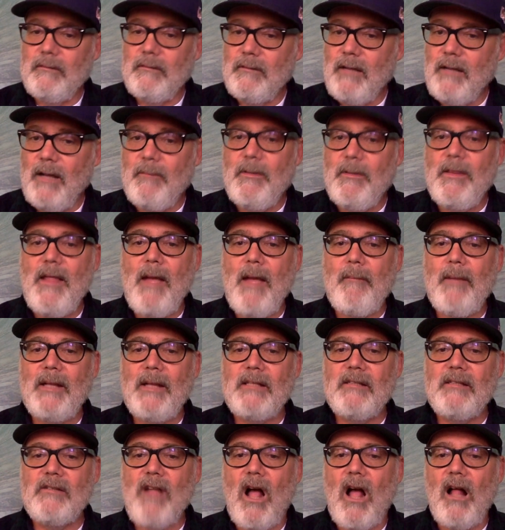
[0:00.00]
that
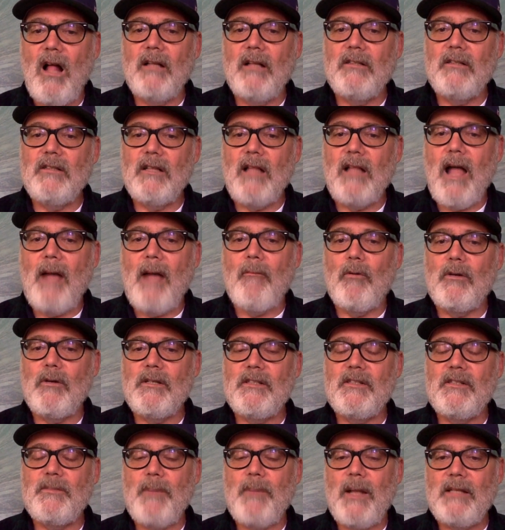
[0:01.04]
makes knowledge a lot more
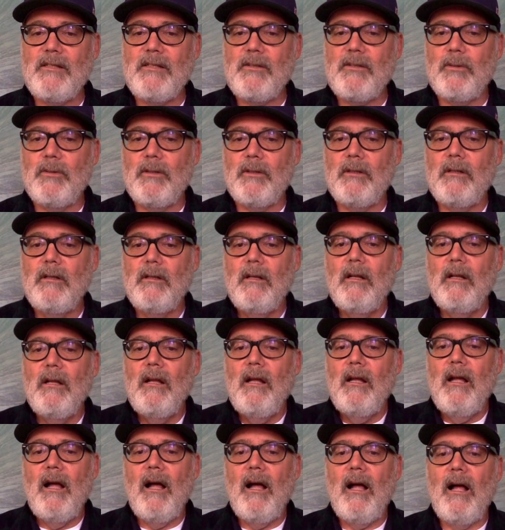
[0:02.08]
dispensable.
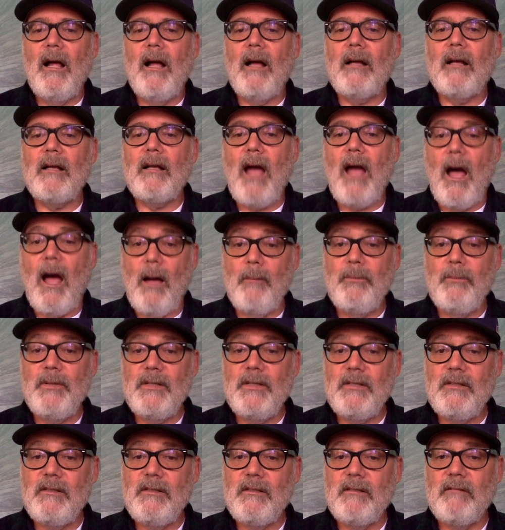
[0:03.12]

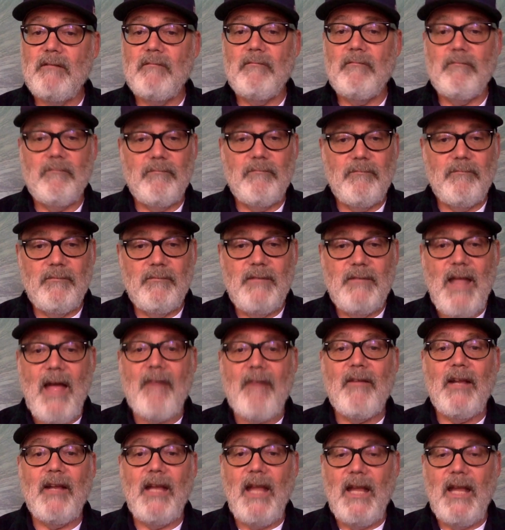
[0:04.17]
Compass,
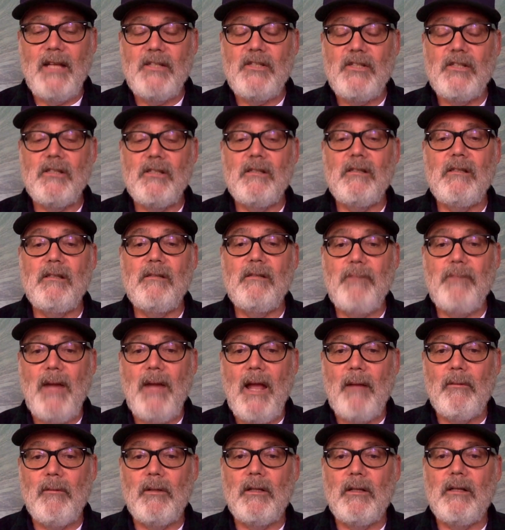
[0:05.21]
navigation, be
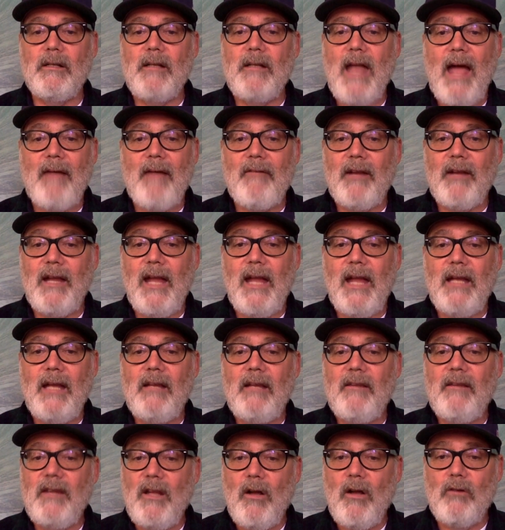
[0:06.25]
able to navigate
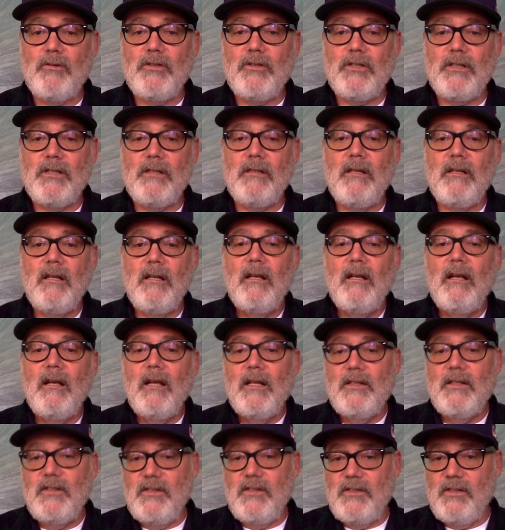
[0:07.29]
in the ocean.
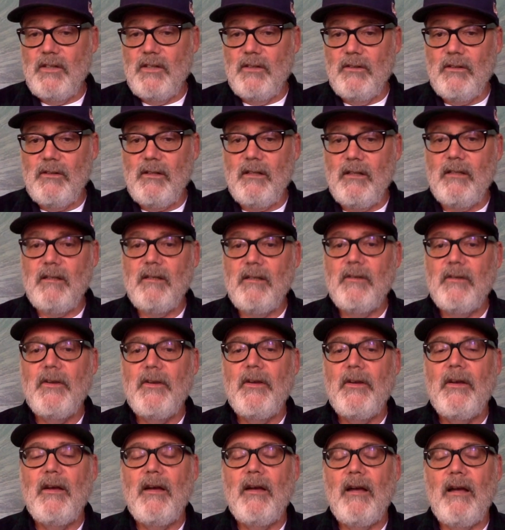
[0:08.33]
Silk,
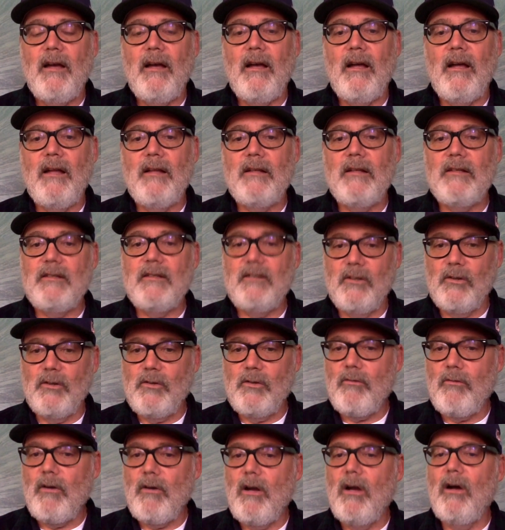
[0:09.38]
the Silk
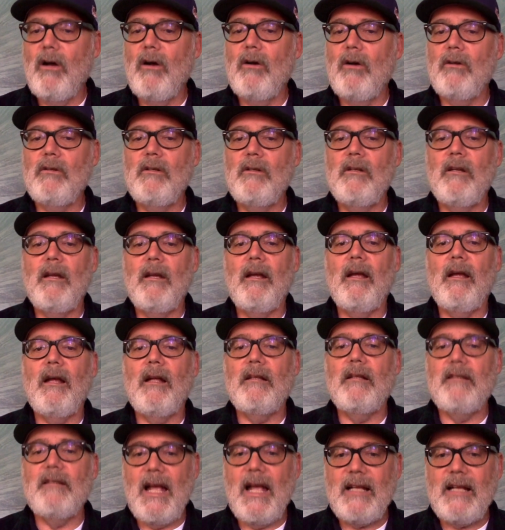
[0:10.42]
Road,
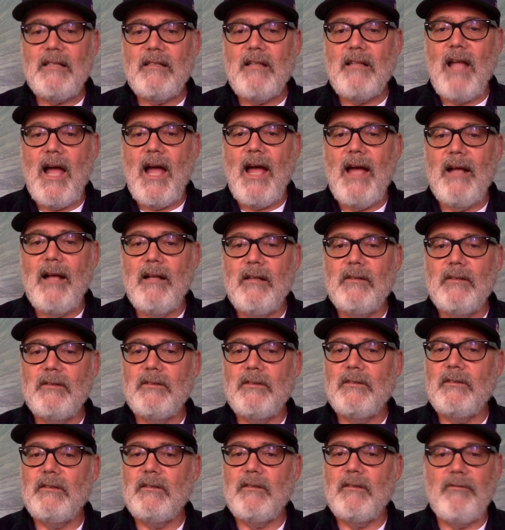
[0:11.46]

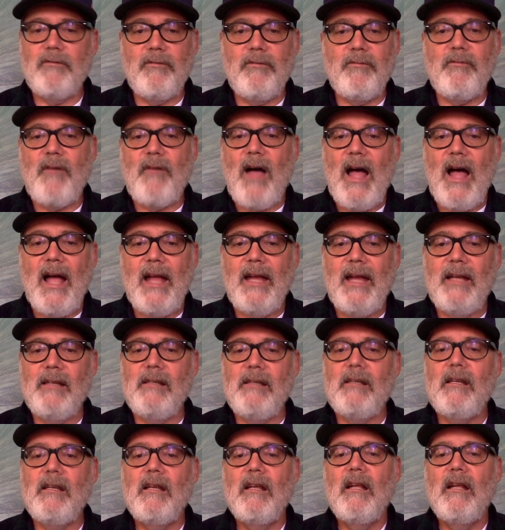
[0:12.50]
textiles, fine,